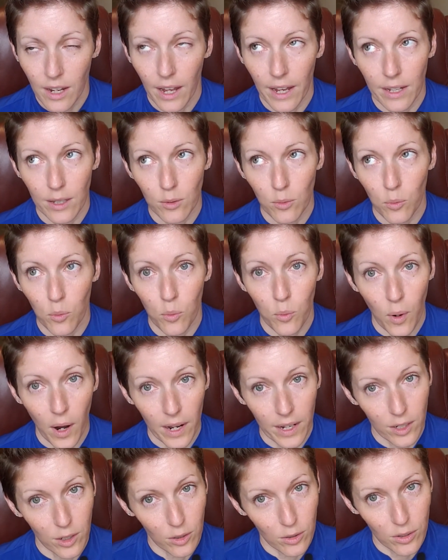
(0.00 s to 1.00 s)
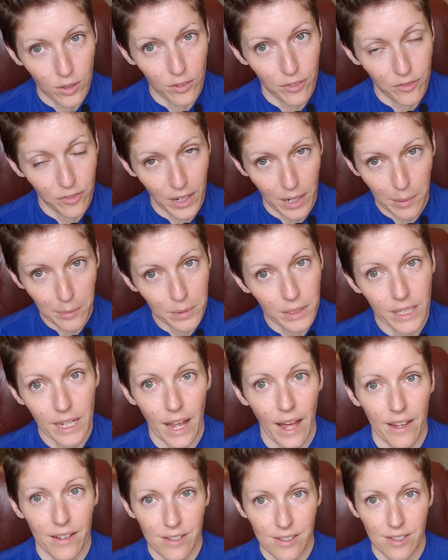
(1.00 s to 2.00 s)
and while the family
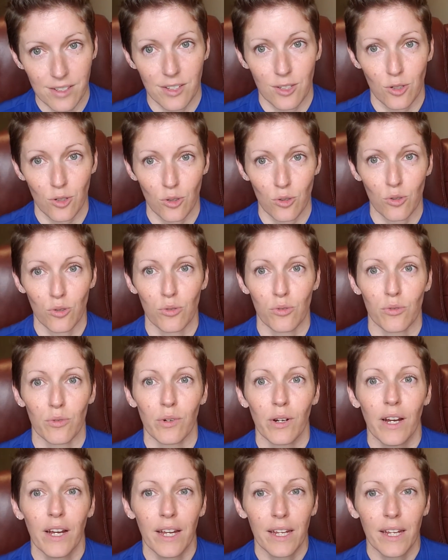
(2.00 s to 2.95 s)
has to